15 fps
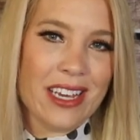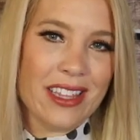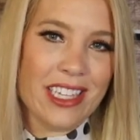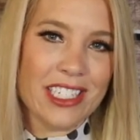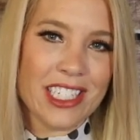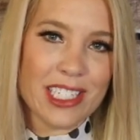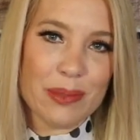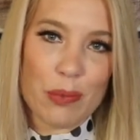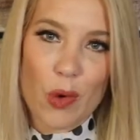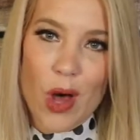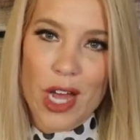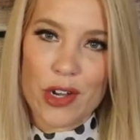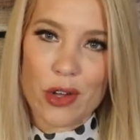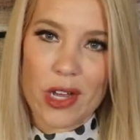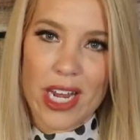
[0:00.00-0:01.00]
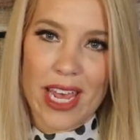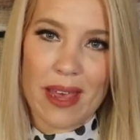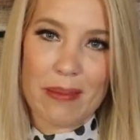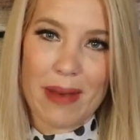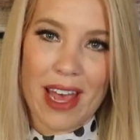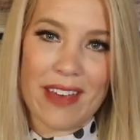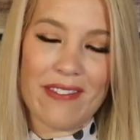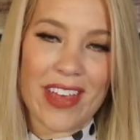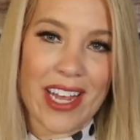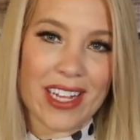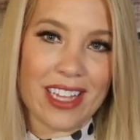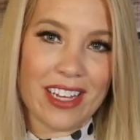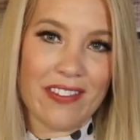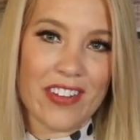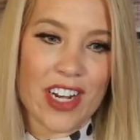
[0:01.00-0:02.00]
This is Bois Dore by Van
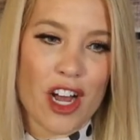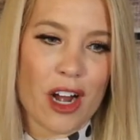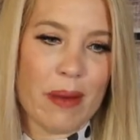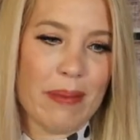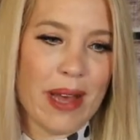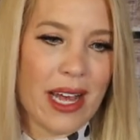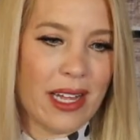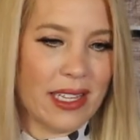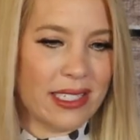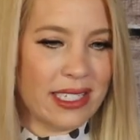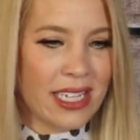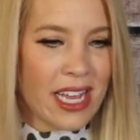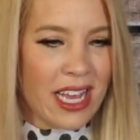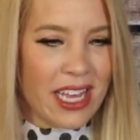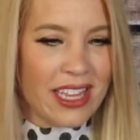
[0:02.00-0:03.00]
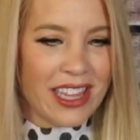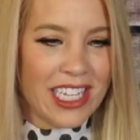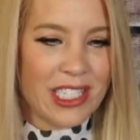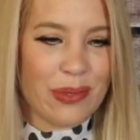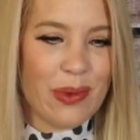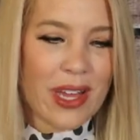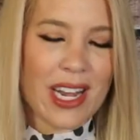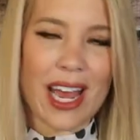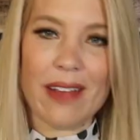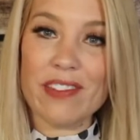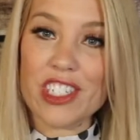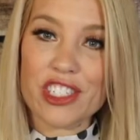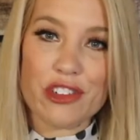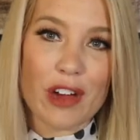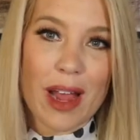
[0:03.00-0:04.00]
Cleef and Arpels. This one I've
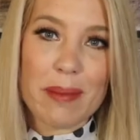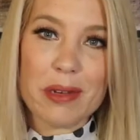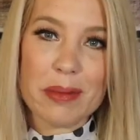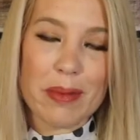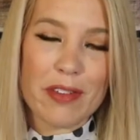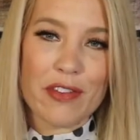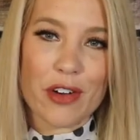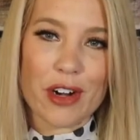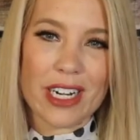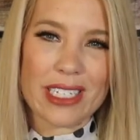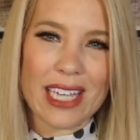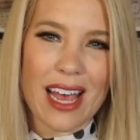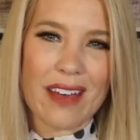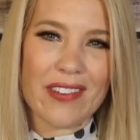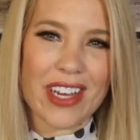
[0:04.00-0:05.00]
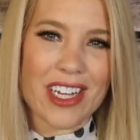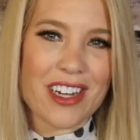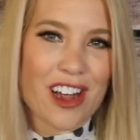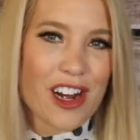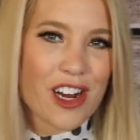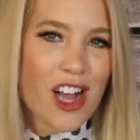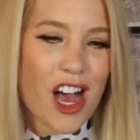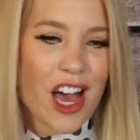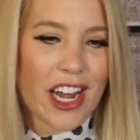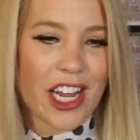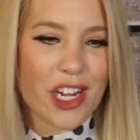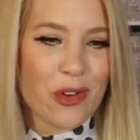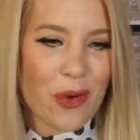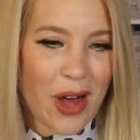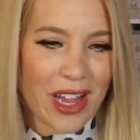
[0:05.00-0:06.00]
described before as having a
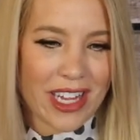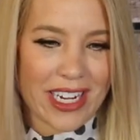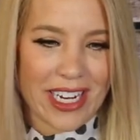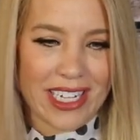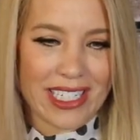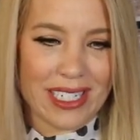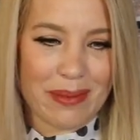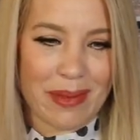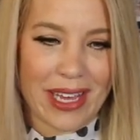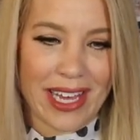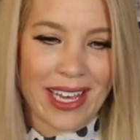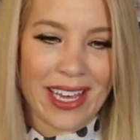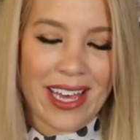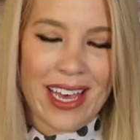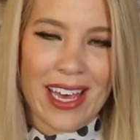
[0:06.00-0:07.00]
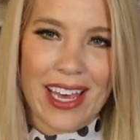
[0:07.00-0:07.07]
narcotic quality to me.